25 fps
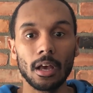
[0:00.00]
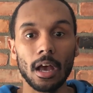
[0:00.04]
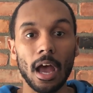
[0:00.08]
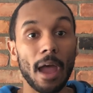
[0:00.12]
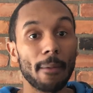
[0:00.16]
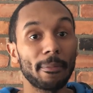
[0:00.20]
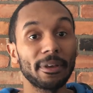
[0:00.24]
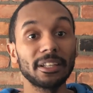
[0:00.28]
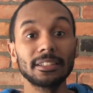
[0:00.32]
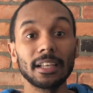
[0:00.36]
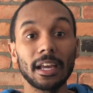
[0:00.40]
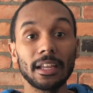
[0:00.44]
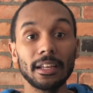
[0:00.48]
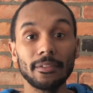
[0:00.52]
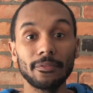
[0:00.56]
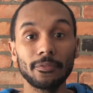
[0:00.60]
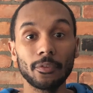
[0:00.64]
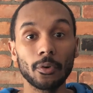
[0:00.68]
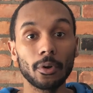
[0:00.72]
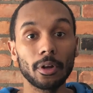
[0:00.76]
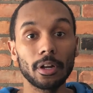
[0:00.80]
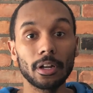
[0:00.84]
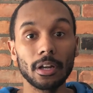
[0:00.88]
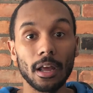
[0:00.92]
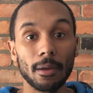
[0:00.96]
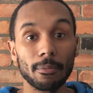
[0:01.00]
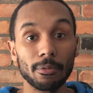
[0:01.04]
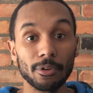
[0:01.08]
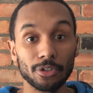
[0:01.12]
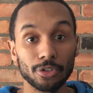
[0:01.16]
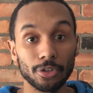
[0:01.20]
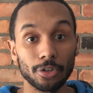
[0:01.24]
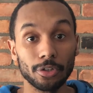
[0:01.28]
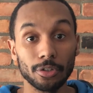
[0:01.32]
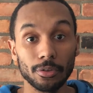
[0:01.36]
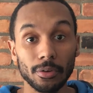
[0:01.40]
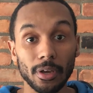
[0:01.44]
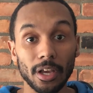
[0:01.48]
I'm excited for it. I'm pretty
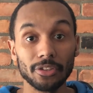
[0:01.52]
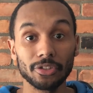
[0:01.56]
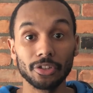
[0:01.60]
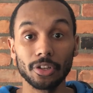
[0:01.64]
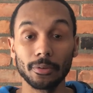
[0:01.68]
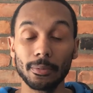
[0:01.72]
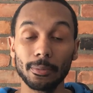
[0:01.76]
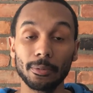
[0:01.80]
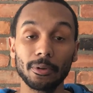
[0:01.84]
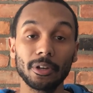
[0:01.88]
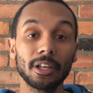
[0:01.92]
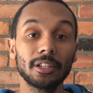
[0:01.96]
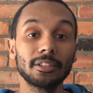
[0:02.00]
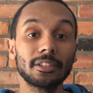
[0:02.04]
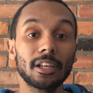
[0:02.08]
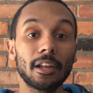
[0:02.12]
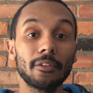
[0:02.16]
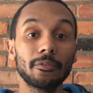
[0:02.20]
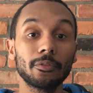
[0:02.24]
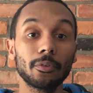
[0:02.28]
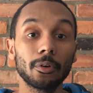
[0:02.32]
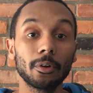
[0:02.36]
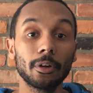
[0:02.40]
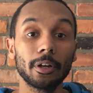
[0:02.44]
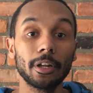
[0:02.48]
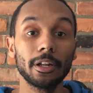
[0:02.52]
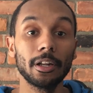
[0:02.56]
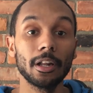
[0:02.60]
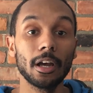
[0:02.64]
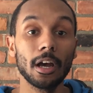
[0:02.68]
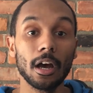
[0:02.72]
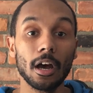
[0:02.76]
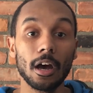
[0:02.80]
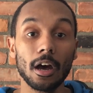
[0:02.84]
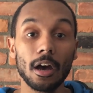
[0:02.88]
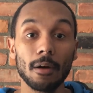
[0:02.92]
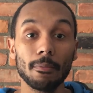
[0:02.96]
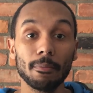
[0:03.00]
sure you guys are going to be pretty excited for it.
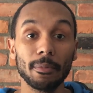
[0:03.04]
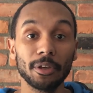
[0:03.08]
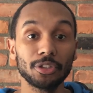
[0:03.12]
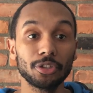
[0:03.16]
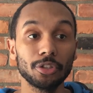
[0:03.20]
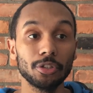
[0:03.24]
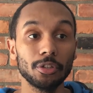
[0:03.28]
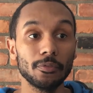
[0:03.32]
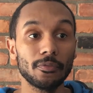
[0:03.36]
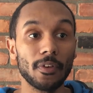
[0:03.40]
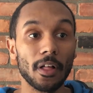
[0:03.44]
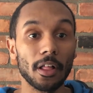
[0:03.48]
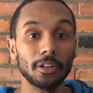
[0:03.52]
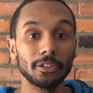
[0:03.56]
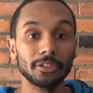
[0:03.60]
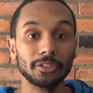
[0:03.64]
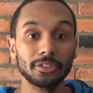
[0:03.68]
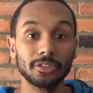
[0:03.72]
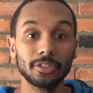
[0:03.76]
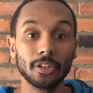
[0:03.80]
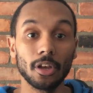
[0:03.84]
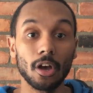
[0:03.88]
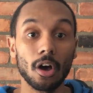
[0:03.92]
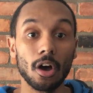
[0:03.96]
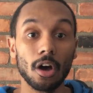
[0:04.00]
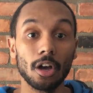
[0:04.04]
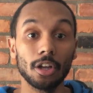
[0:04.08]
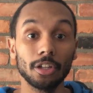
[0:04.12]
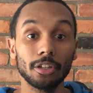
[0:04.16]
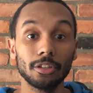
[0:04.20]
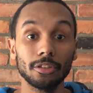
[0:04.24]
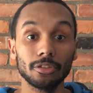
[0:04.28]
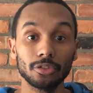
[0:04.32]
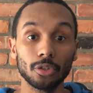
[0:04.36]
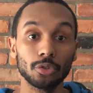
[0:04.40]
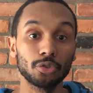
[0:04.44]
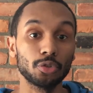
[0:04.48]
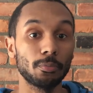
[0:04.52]
Make sure you follow us
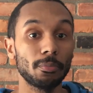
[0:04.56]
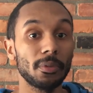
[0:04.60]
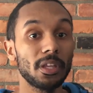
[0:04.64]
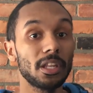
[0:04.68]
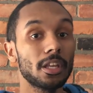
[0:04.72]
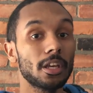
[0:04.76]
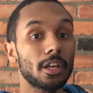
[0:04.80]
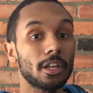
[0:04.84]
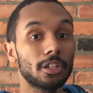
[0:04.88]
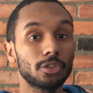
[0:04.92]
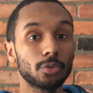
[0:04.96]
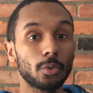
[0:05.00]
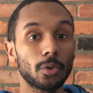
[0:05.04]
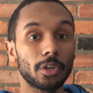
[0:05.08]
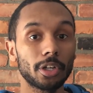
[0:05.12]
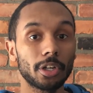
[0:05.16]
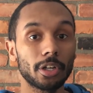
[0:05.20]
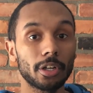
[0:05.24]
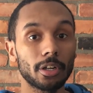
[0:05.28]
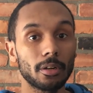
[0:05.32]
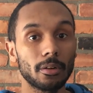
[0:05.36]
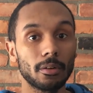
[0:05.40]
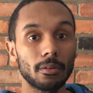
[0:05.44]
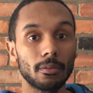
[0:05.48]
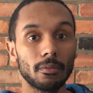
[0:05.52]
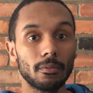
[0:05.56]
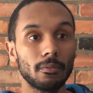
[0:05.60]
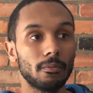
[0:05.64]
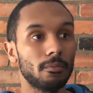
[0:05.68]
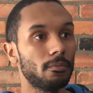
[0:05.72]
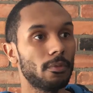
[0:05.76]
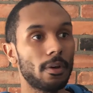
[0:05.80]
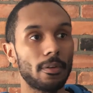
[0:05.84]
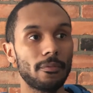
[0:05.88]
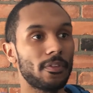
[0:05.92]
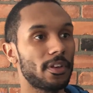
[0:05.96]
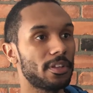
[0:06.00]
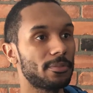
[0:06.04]
on social media, Twitter,
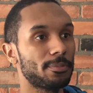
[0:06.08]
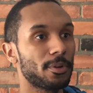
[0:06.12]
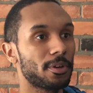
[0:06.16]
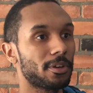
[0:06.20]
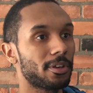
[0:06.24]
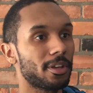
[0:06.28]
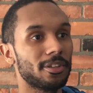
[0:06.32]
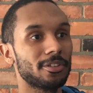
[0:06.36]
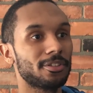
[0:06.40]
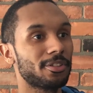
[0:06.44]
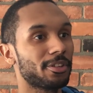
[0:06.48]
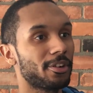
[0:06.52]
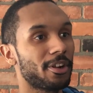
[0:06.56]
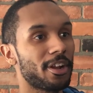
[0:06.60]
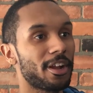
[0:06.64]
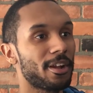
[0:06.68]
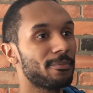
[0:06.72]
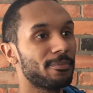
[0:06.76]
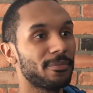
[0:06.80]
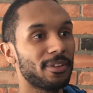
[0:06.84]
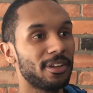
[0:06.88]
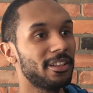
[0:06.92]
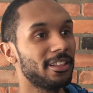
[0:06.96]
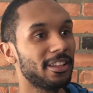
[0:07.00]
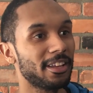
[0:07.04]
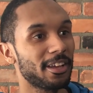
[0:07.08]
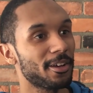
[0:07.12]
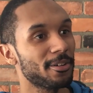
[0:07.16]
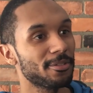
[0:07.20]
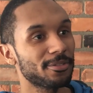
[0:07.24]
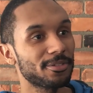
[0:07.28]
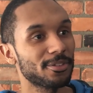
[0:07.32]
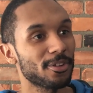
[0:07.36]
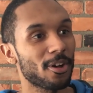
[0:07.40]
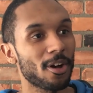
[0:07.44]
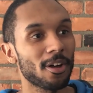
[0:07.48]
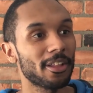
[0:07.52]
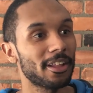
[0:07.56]
Facebook, Instagram, anything
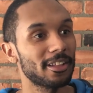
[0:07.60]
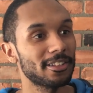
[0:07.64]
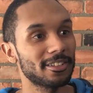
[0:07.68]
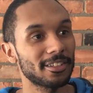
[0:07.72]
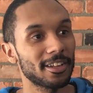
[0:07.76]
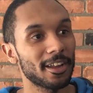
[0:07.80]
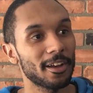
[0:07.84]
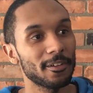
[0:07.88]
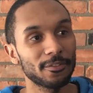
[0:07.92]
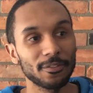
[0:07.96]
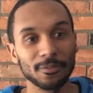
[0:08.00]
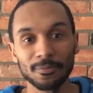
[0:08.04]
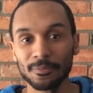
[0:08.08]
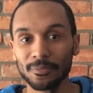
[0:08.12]
else, all that stuff.